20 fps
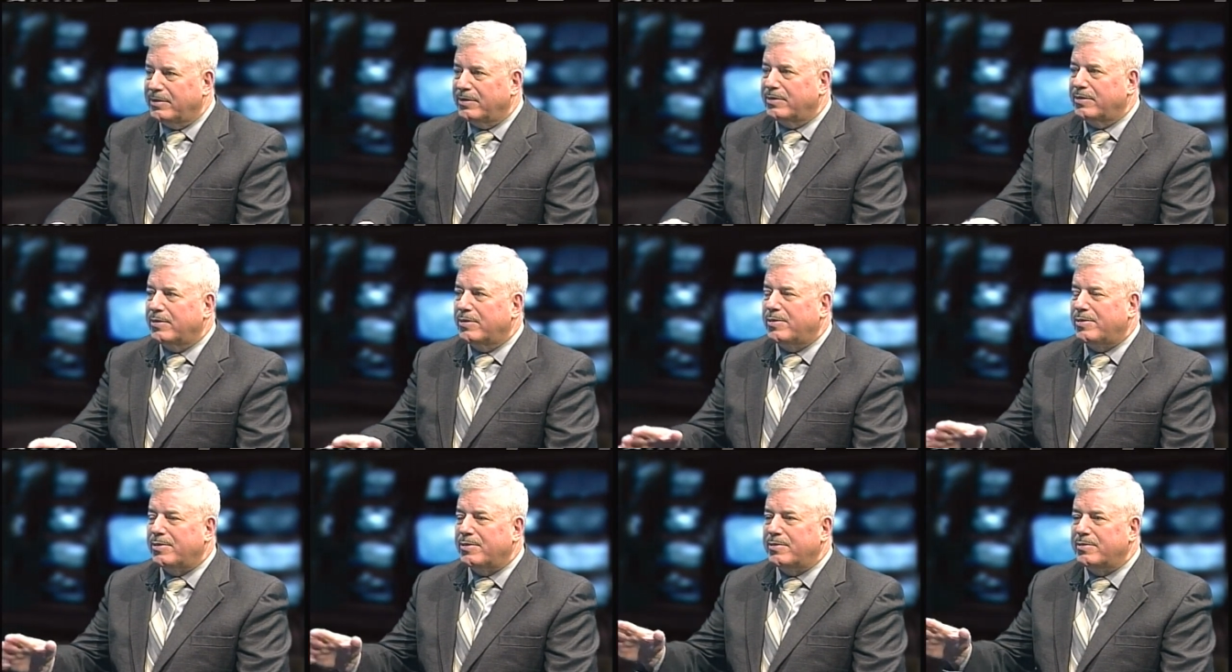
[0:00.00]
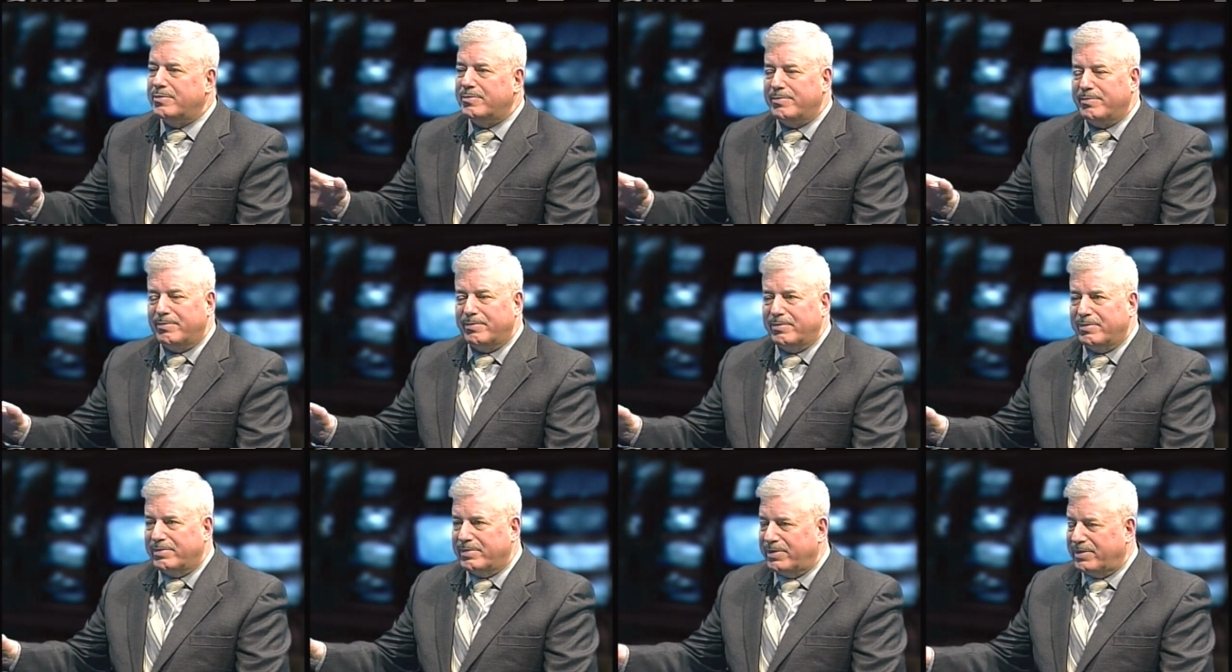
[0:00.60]
who
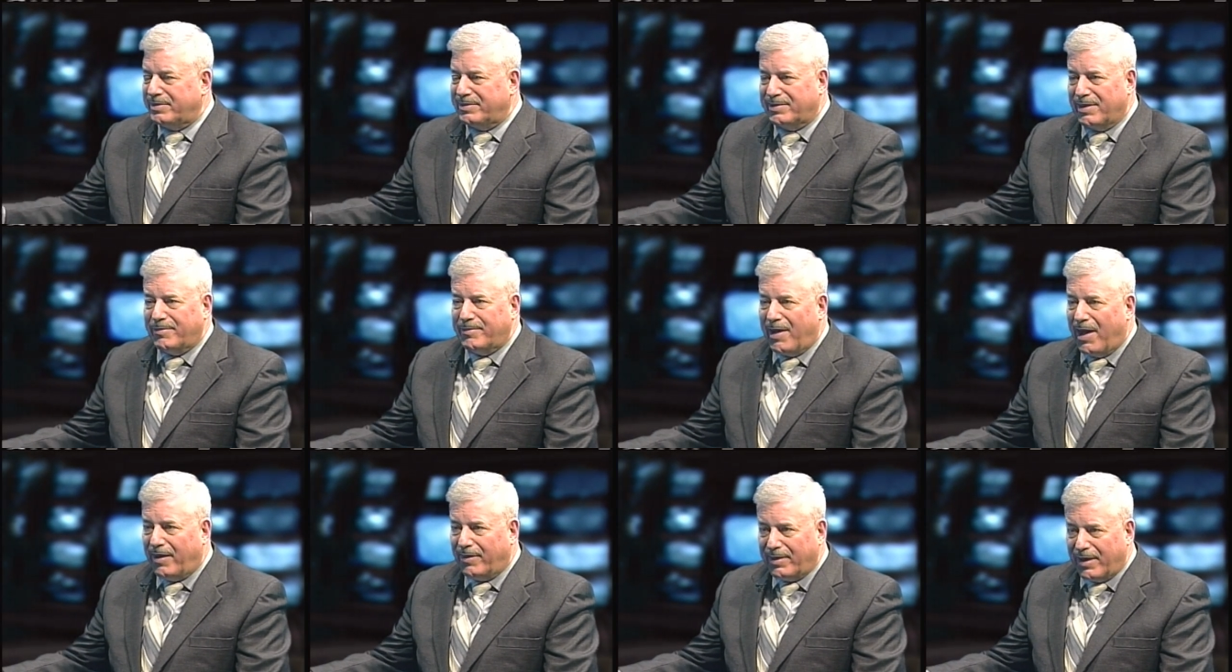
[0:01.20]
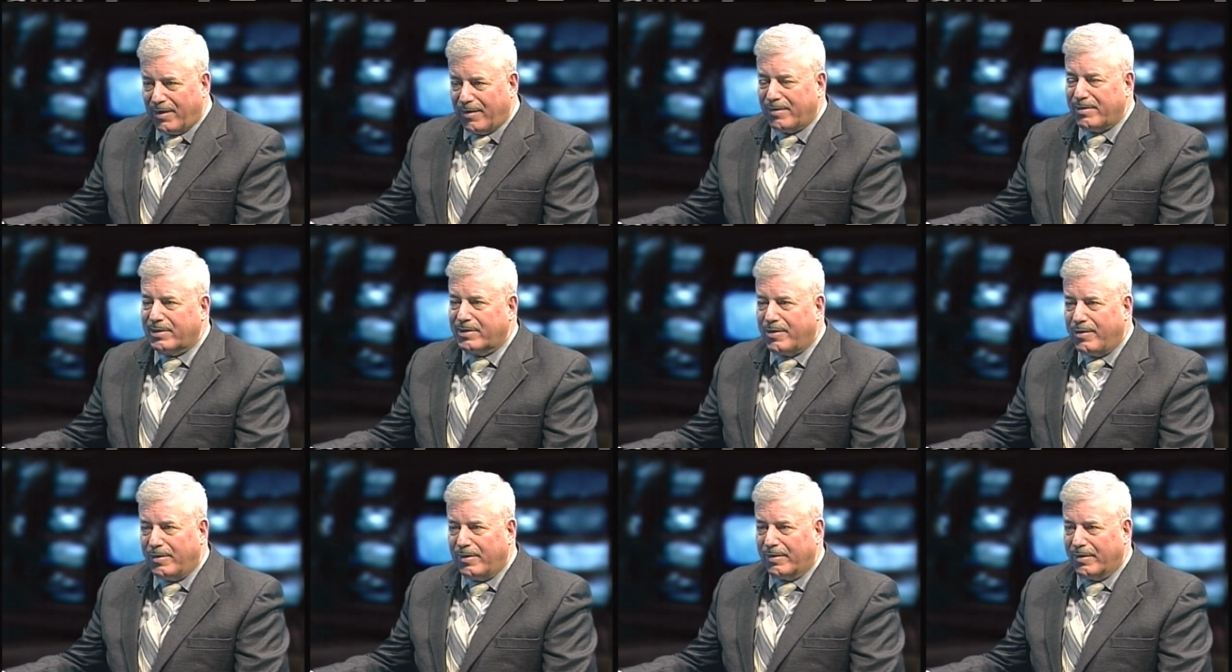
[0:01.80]
somehow they heard of
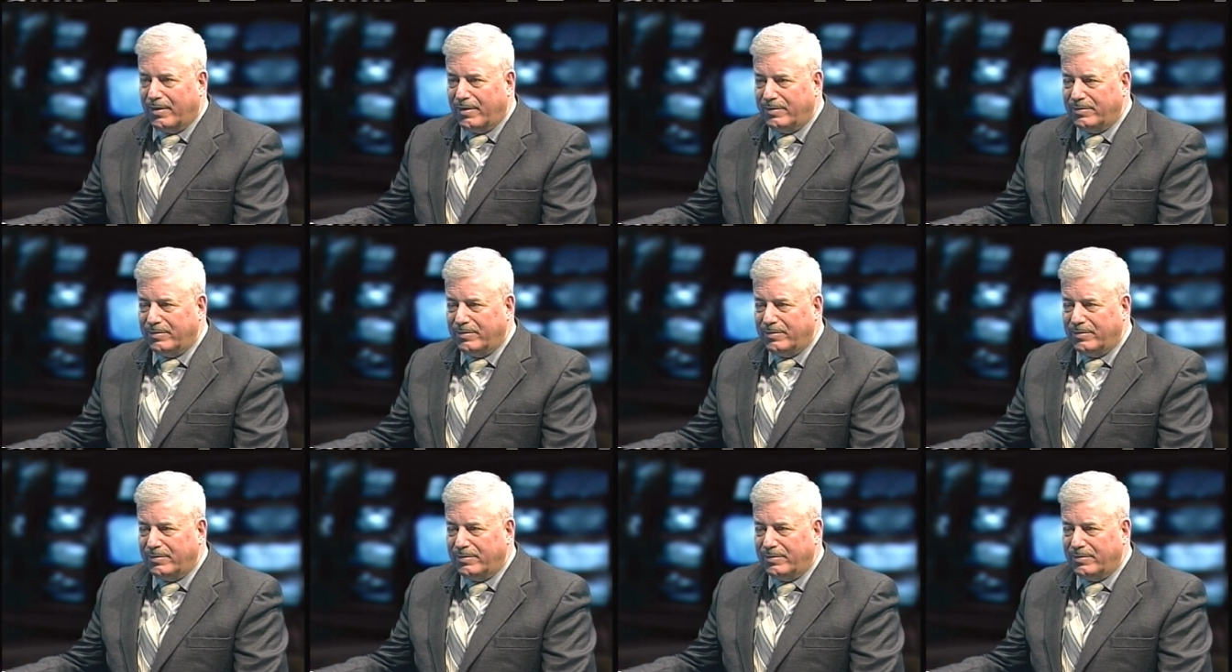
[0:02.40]
Coro,